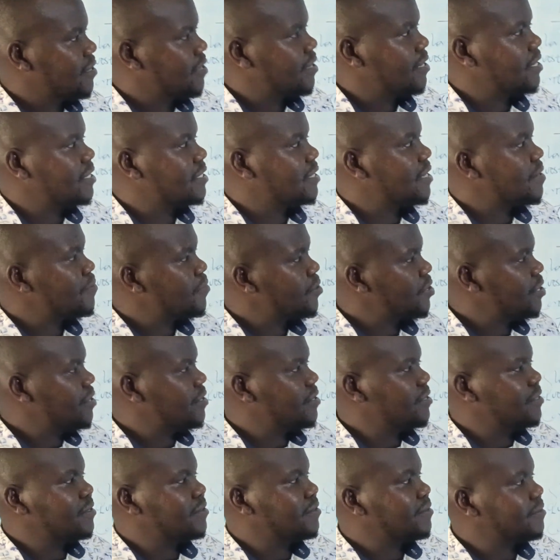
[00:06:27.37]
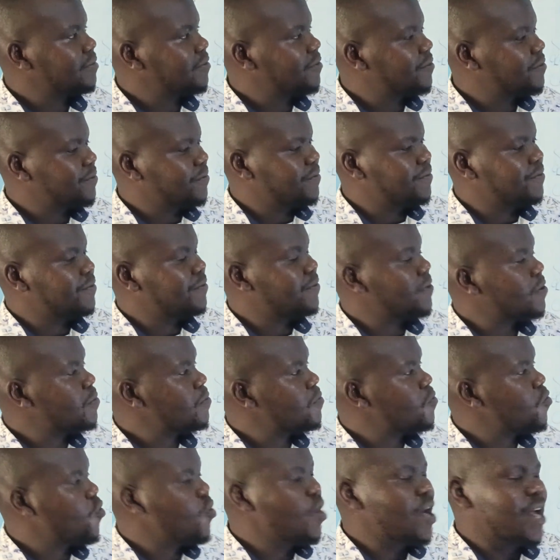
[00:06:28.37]
Example, in
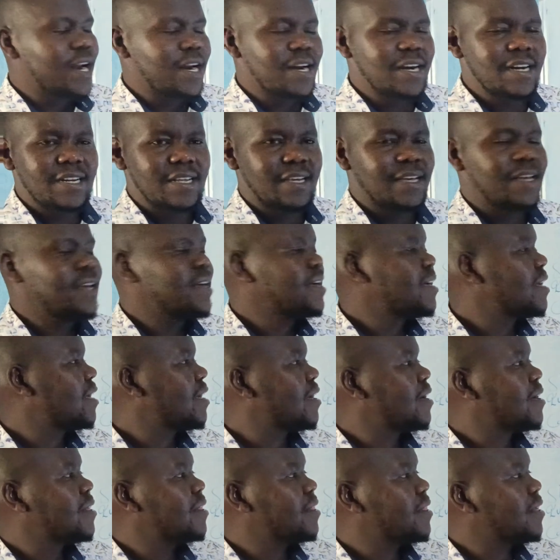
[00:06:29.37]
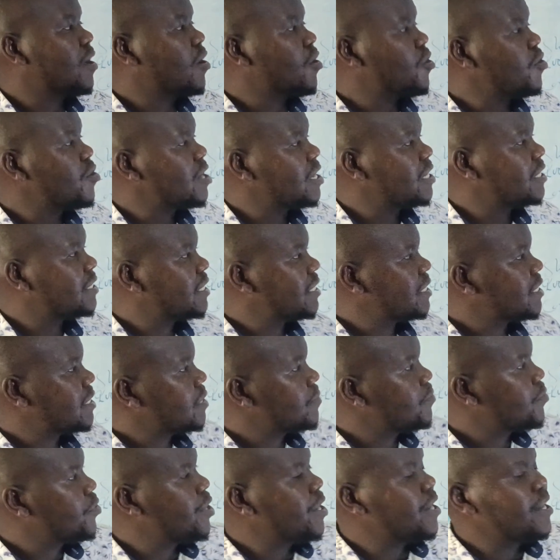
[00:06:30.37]
Form 1, the only
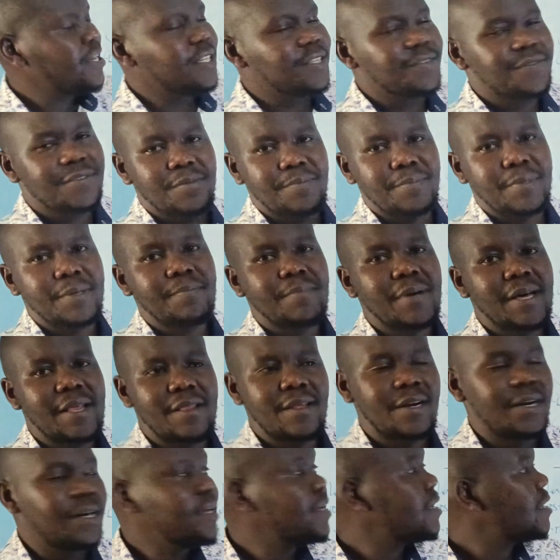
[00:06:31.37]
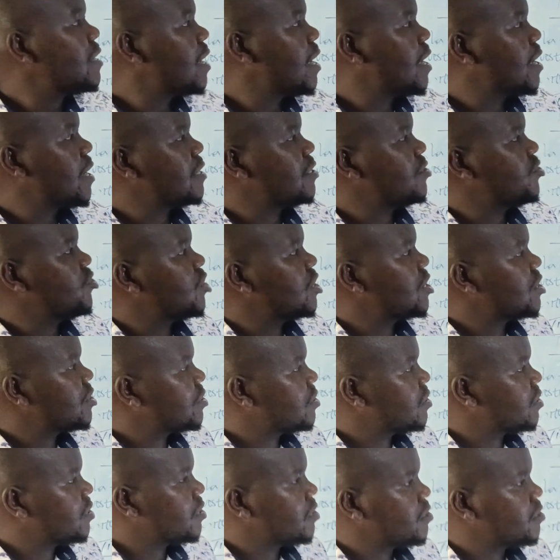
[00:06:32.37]
testable areas for paper 3 are just,